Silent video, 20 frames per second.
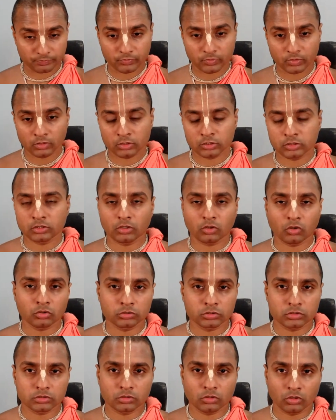Krishna
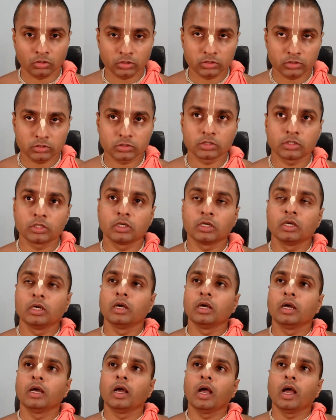conscious knowledge,
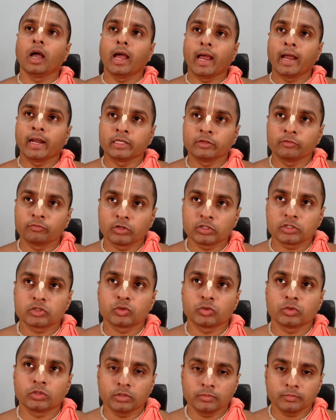and
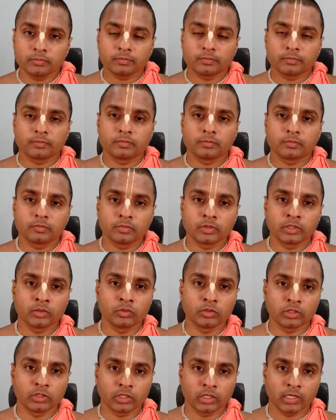eventually they will
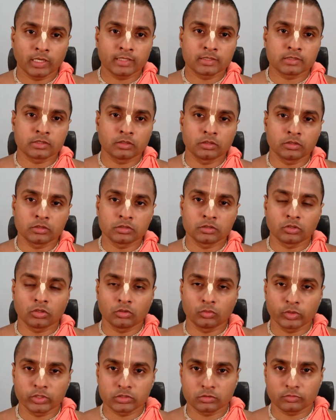realize that this is all
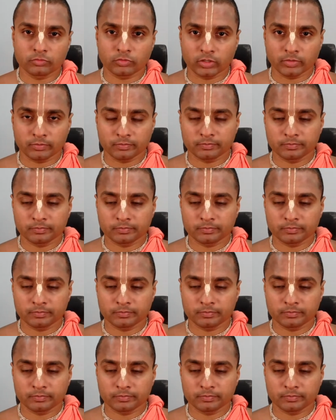waste of time.